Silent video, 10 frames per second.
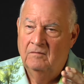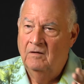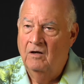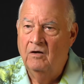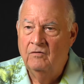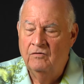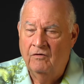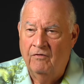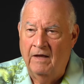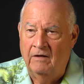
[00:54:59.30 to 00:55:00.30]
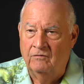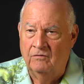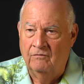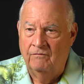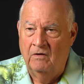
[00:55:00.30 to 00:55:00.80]
hundreds of
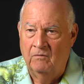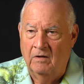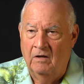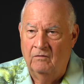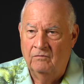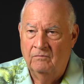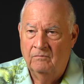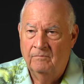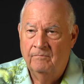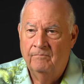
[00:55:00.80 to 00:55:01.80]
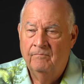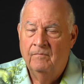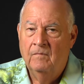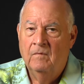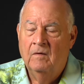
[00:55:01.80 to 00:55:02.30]
thousands of phone calls,
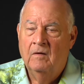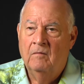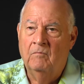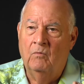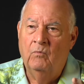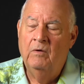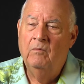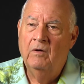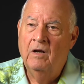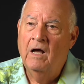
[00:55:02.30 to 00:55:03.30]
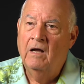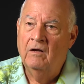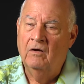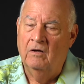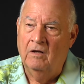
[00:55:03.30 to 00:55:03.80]
but we were not
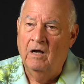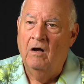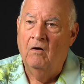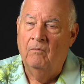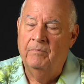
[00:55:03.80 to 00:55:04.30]
going to call